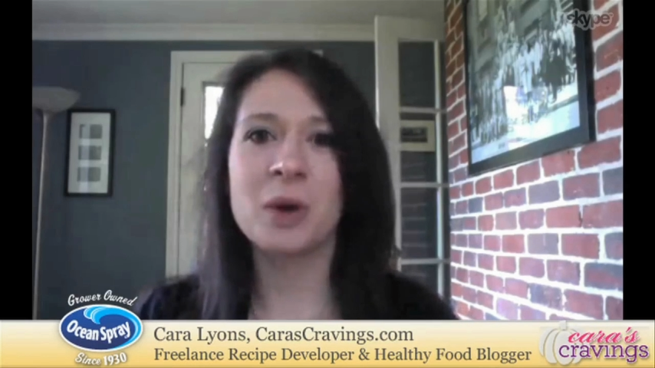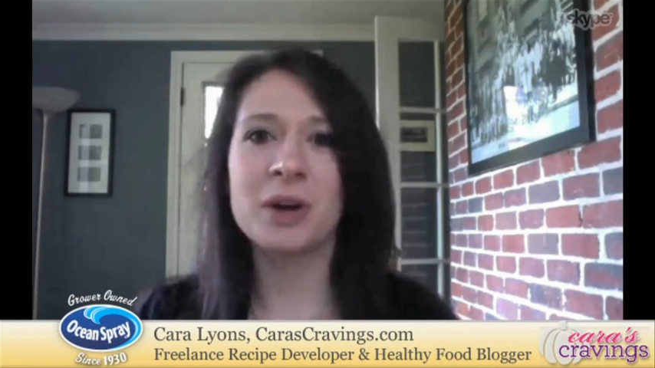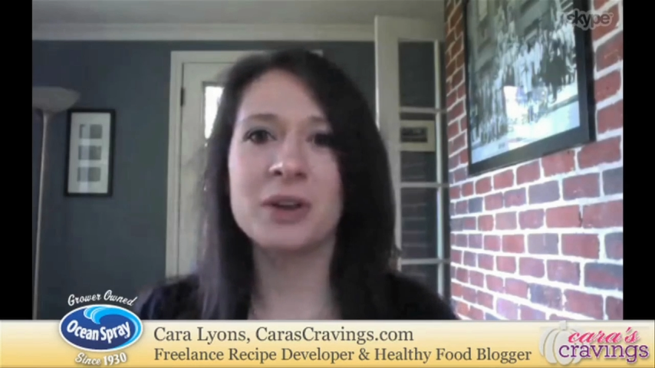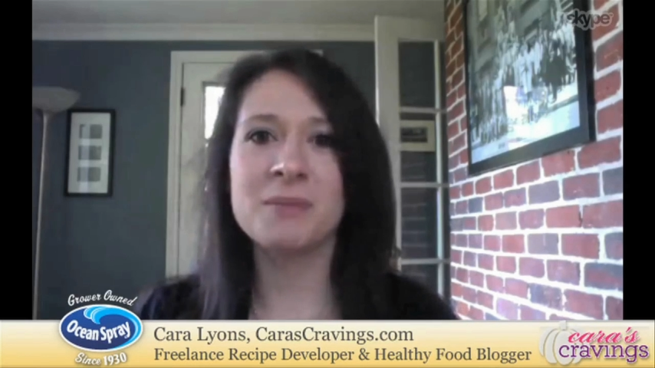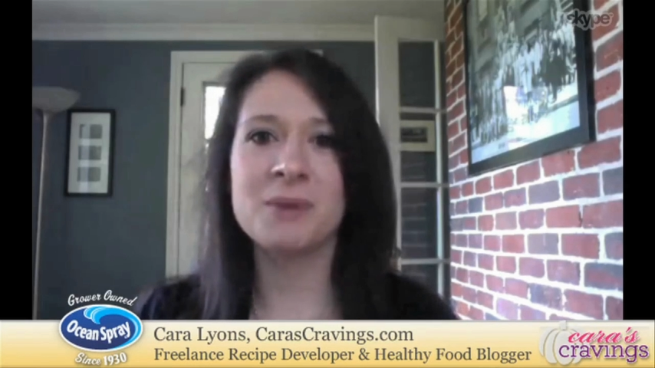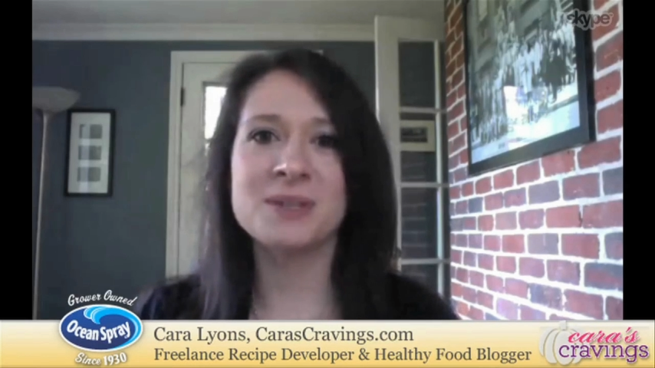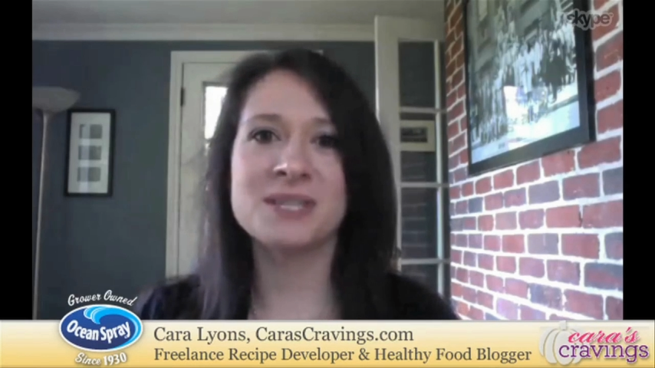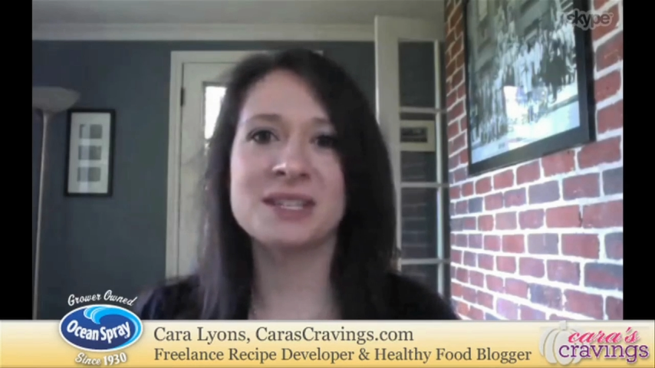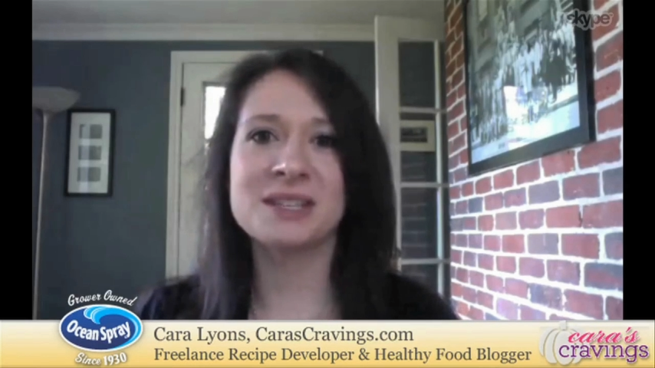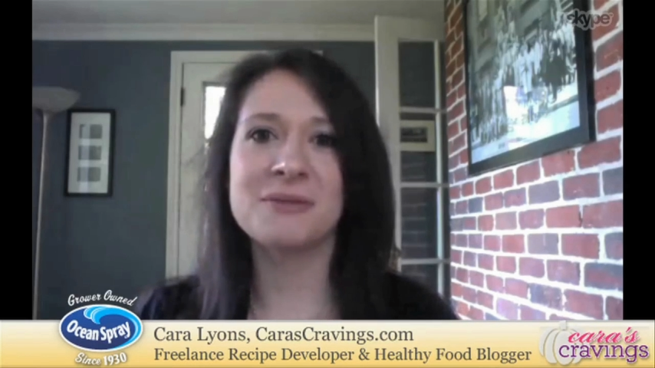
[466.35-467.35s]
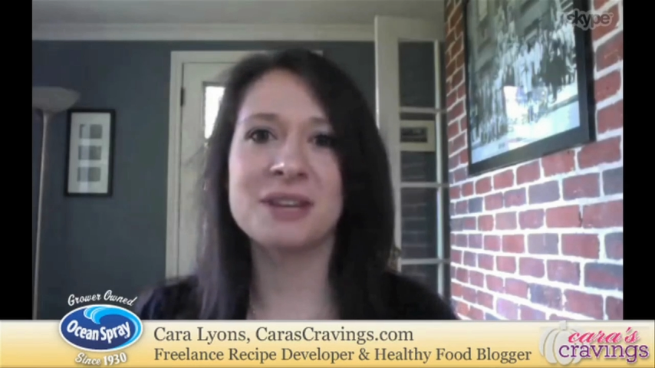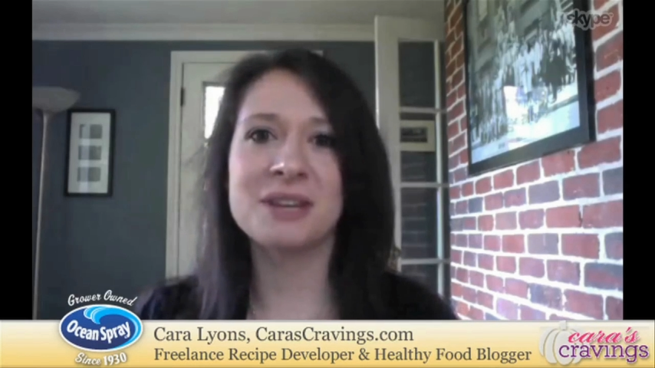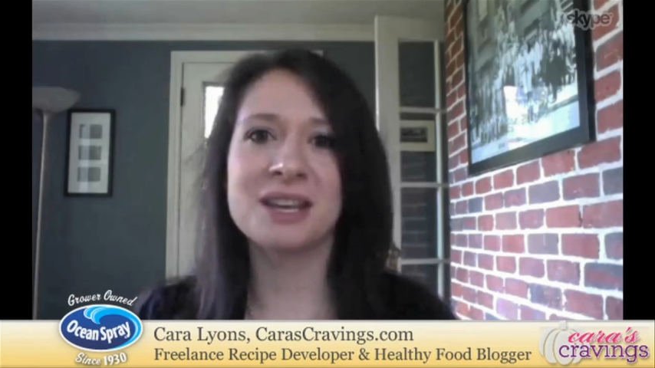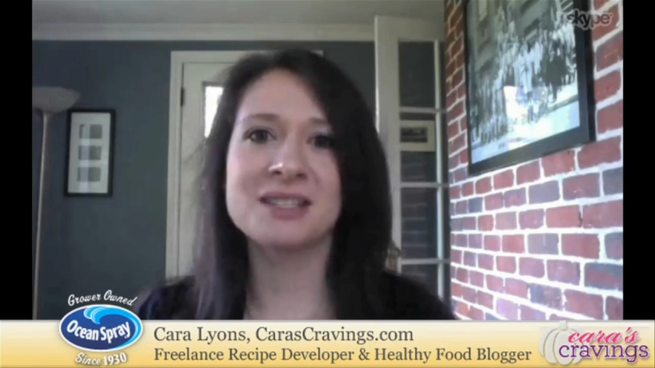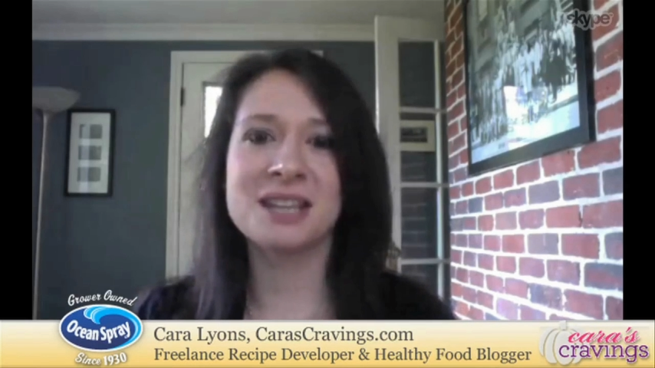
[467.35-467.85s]
what are the most
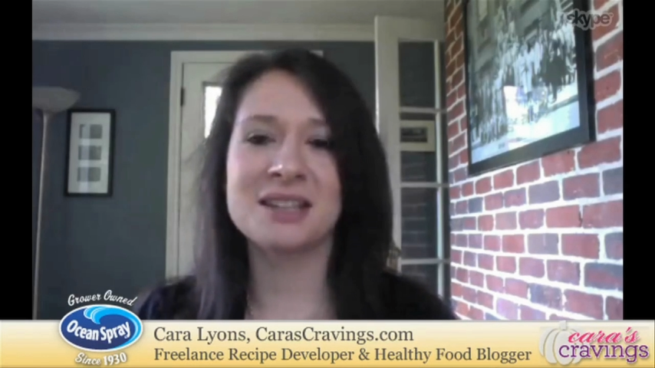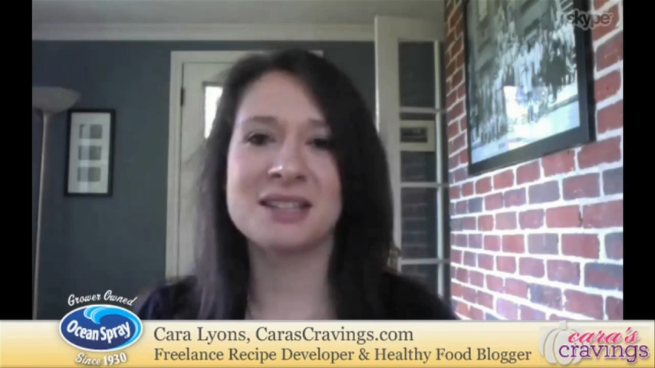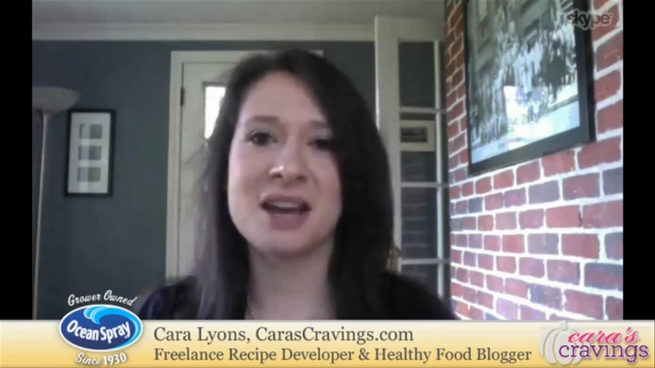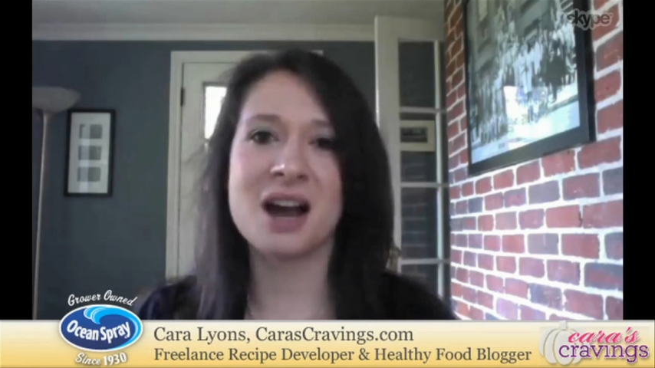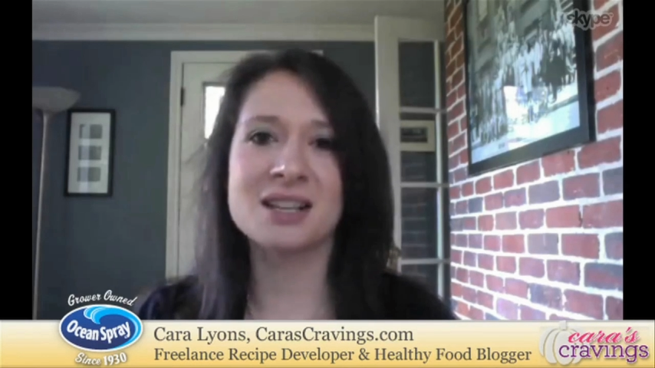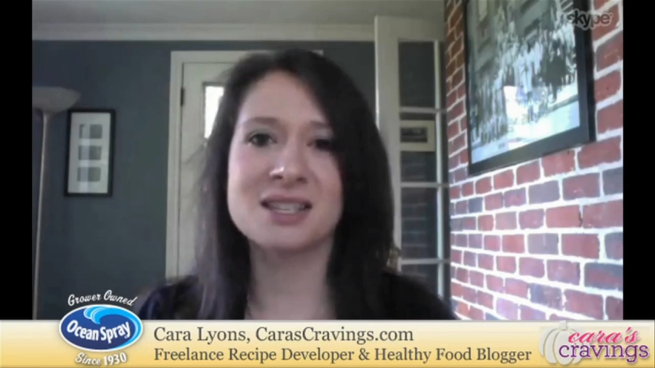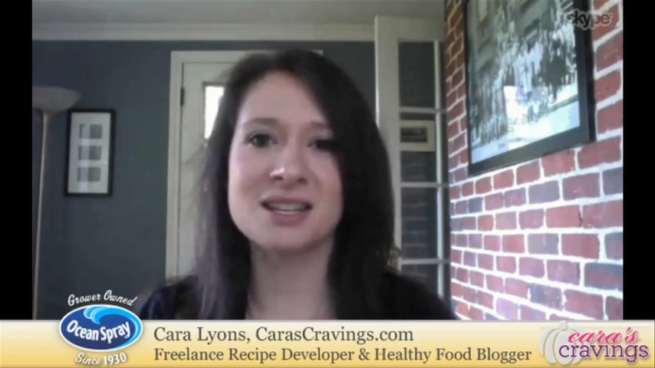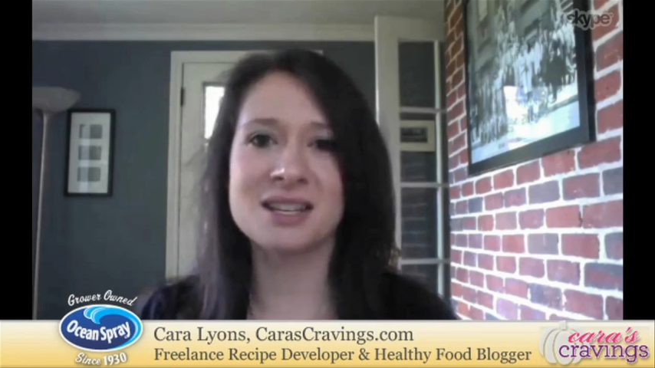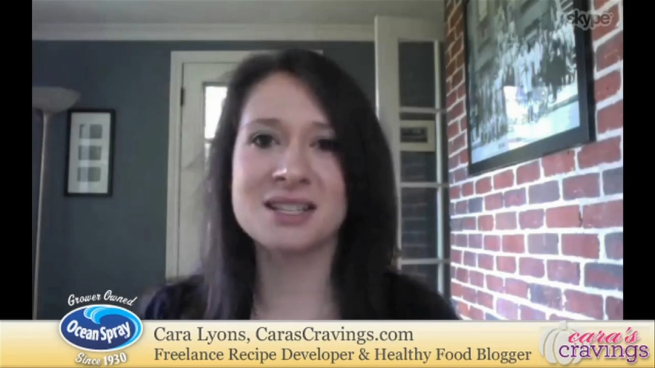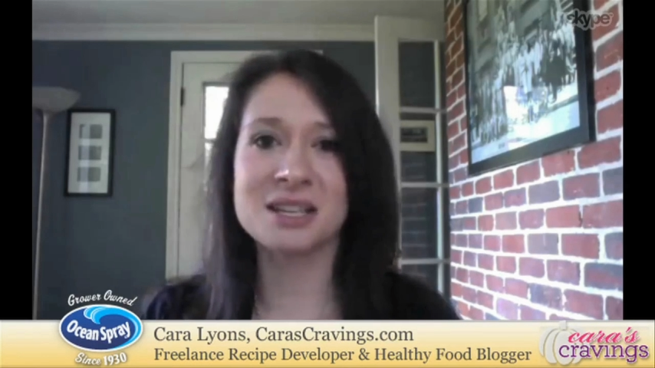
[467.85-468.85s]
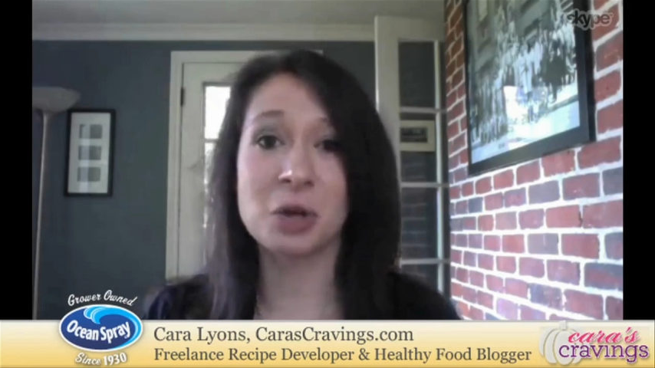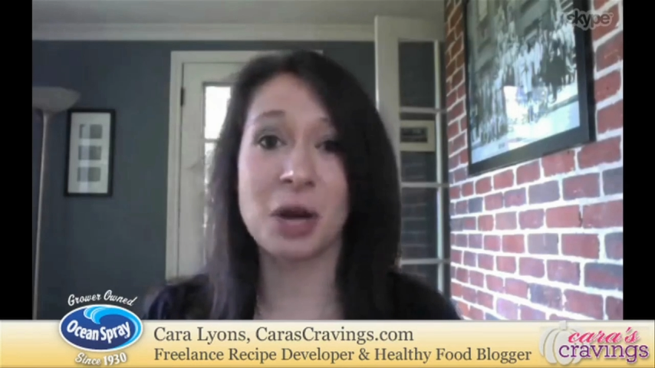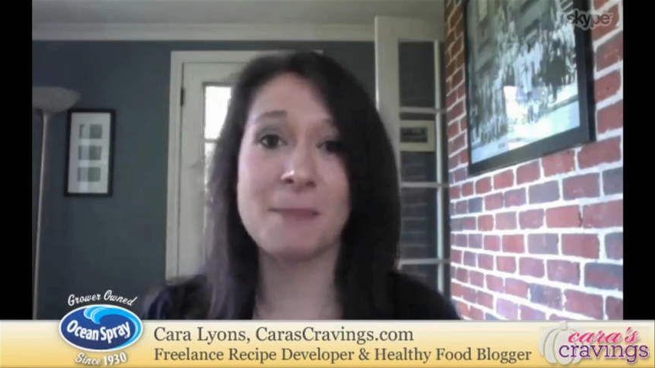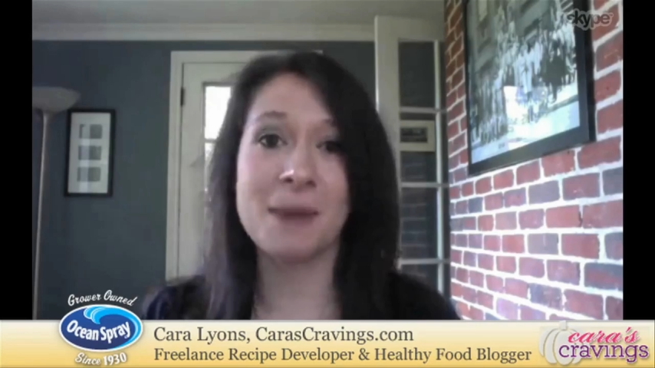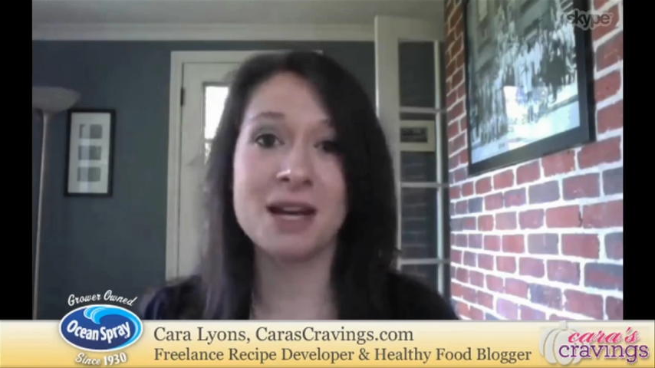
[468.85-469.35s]
significant antioxidants in
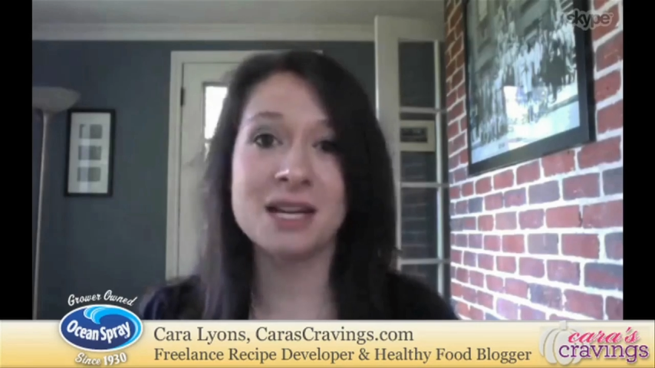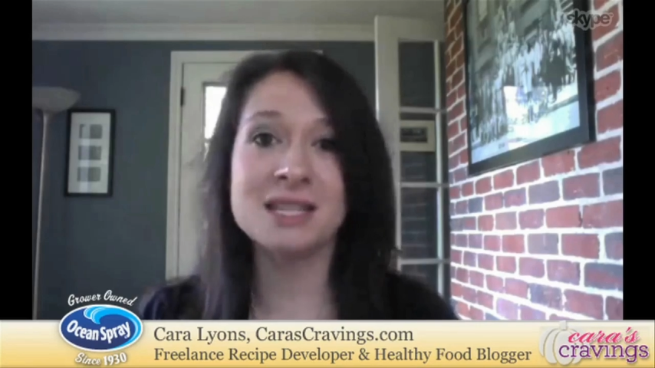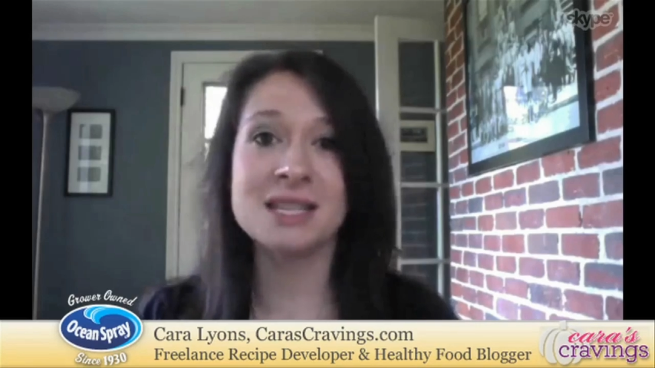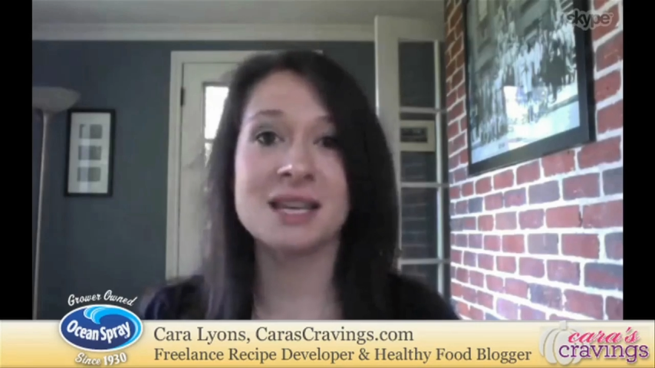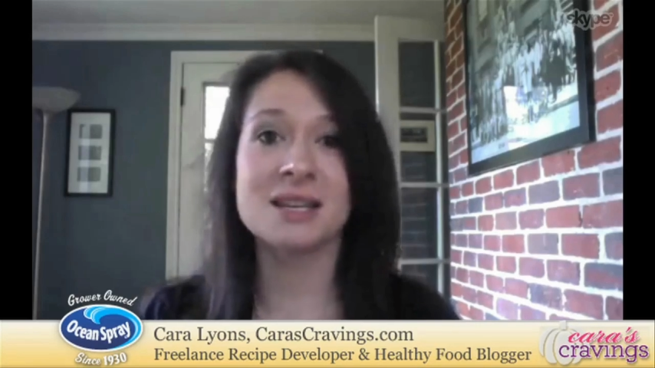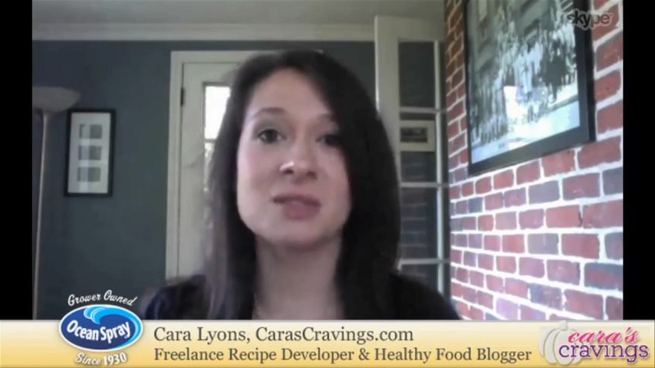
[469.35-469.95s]
cranberries